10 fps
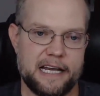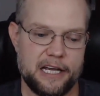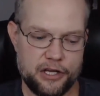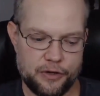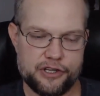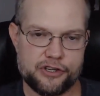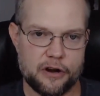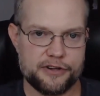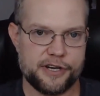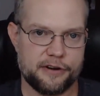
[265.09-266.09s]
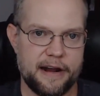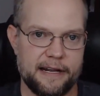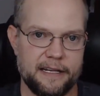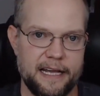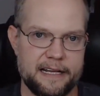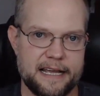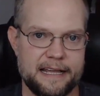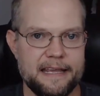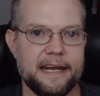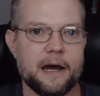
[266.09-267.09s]
and then you can start generating leads
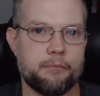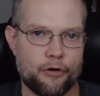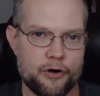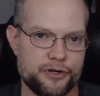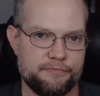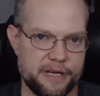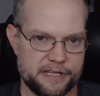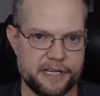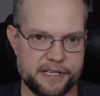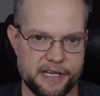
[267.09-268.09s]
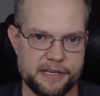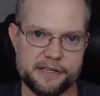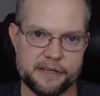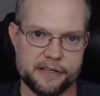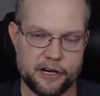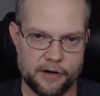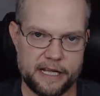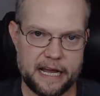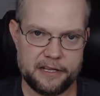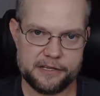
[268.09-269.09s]
and then approach businesses that are in
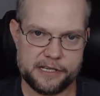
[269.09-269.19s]
that,